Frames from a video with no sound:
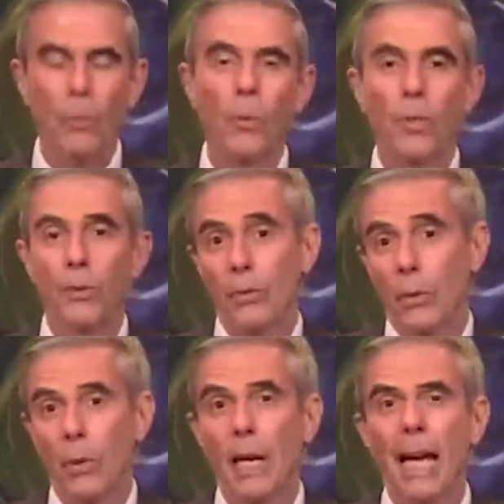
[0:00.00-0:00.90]
with the
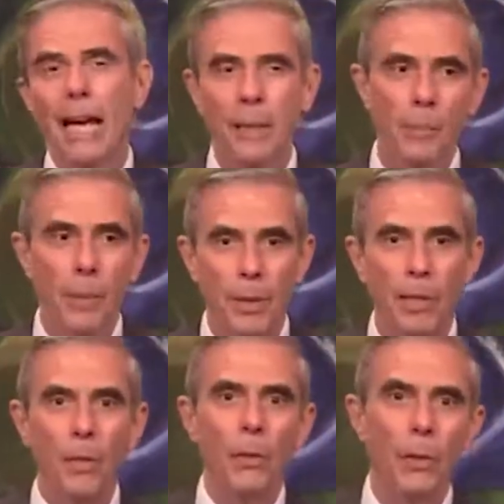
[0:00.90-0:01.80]
story, and
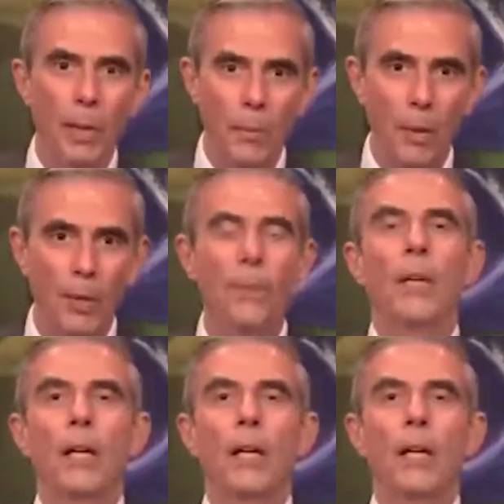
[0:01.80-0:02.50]
particularly with